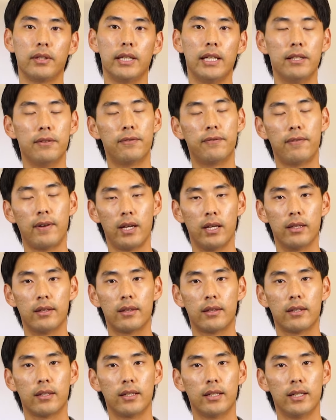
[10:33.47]
in
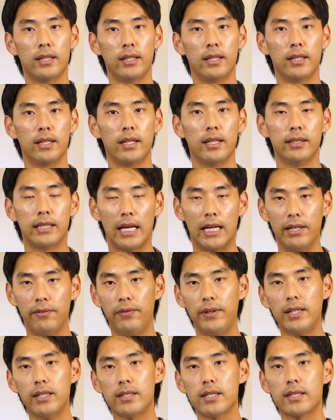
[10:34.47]
faith that if
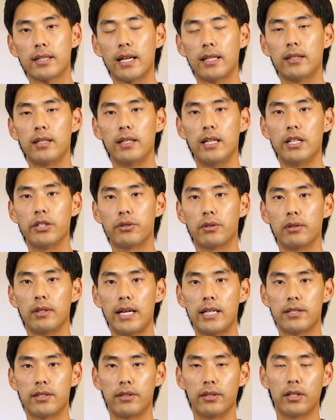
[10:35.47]
he could just get the
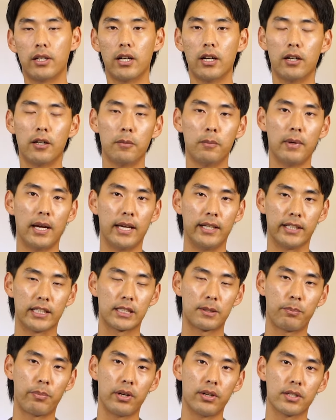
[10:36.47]
Israelites to come and
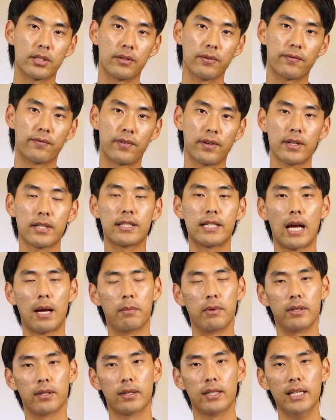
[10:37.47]
experience the first
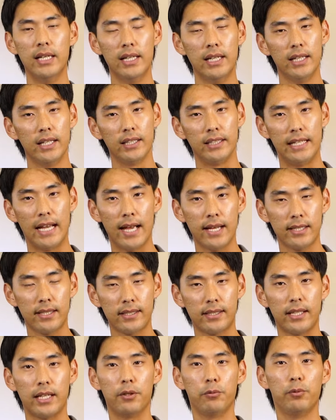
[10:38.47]
Sabbath,
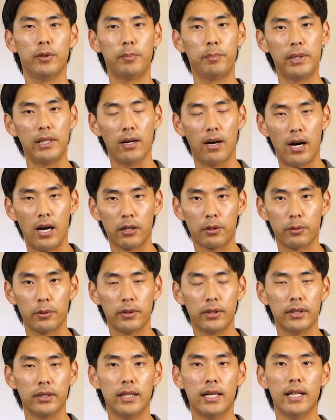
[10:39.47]
yes, it would be
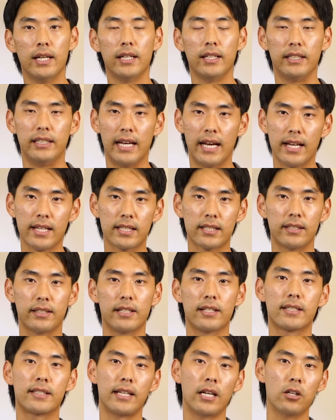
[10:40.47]
awkward. Yes,
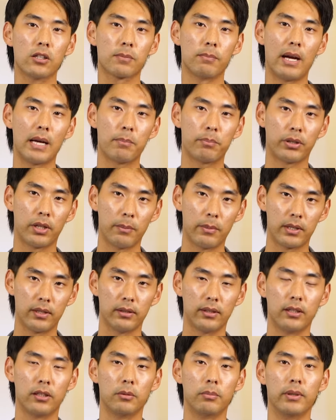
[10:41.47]
their sales might plummet a
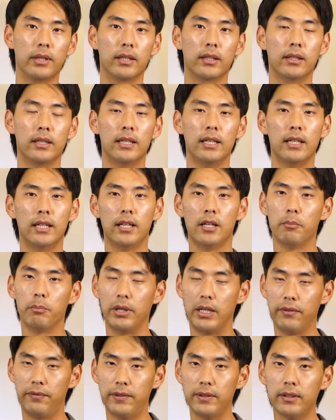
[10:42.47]
little bit.
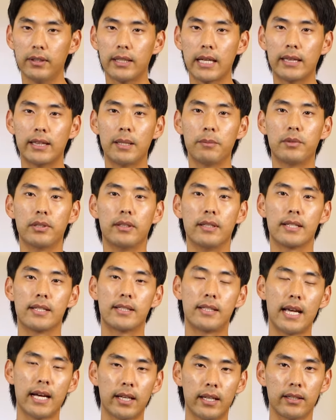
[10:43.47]
But if you could get them to the
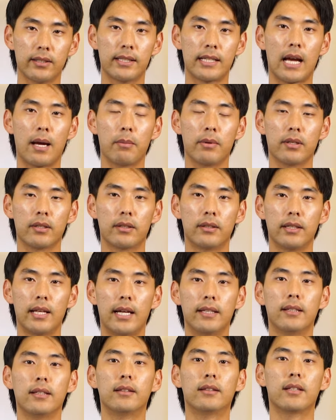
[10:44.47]
second Sabbath
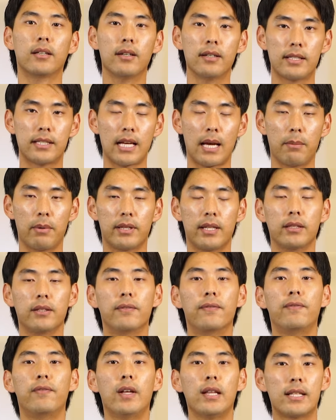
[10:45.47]
and the third Sabbath and the
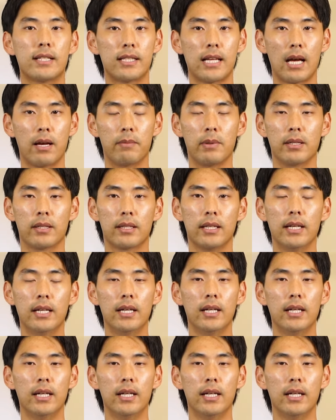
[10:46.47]
fifth Sabbath,